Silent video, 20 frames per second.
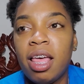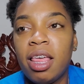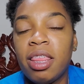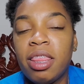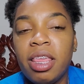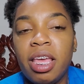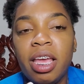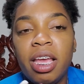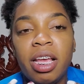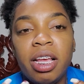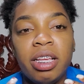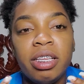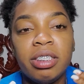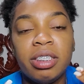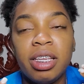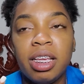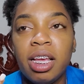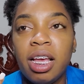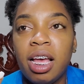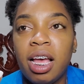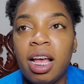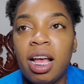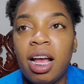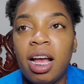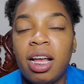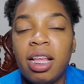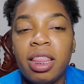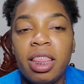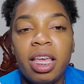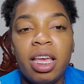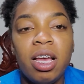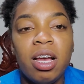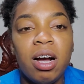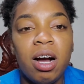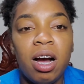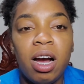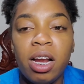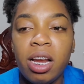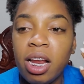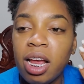things think
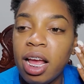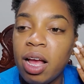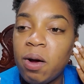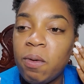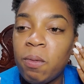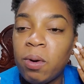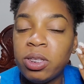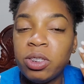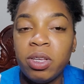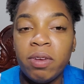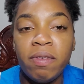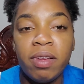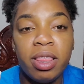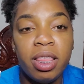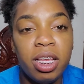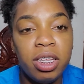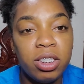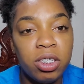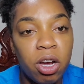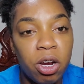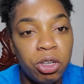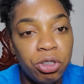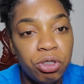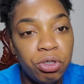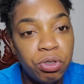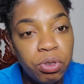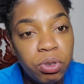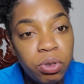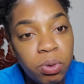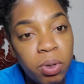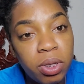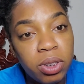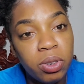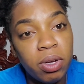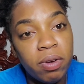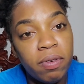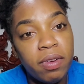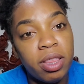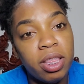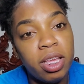on whatever things are true,
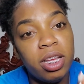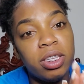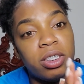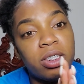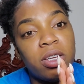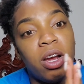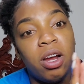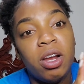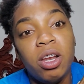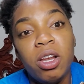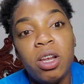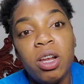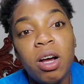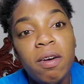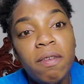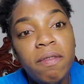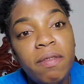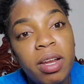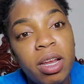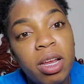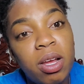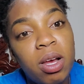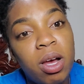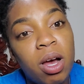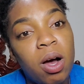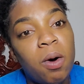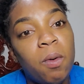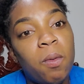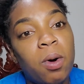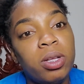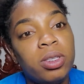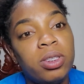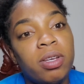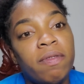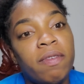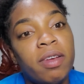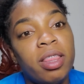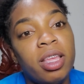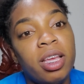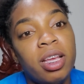whatever things are lovely,
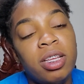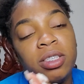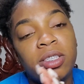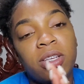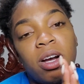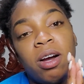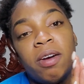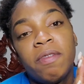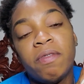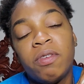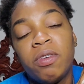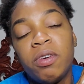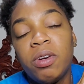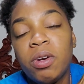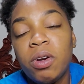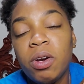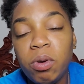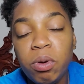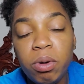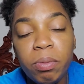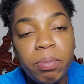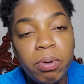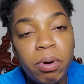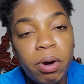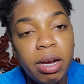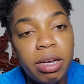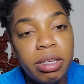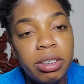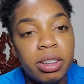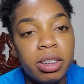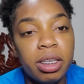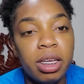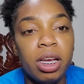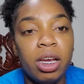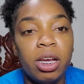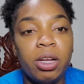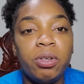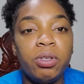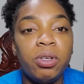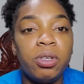whatever things are of good report.
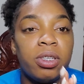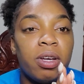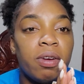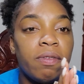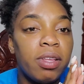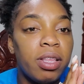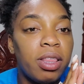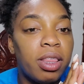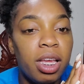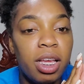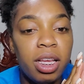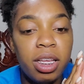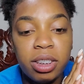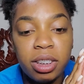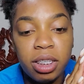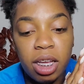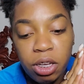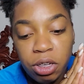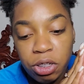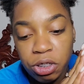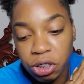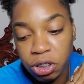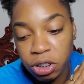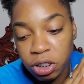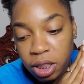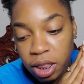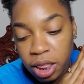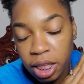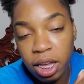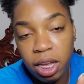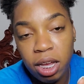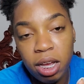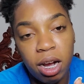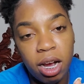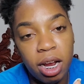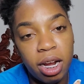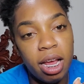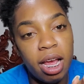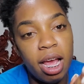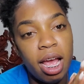You know, those are the things that you should think
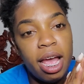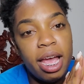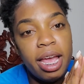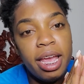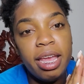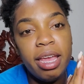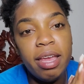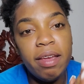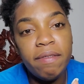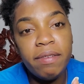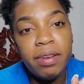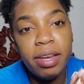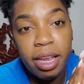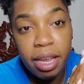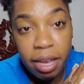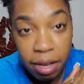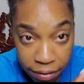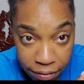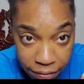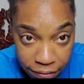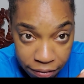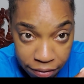on, even if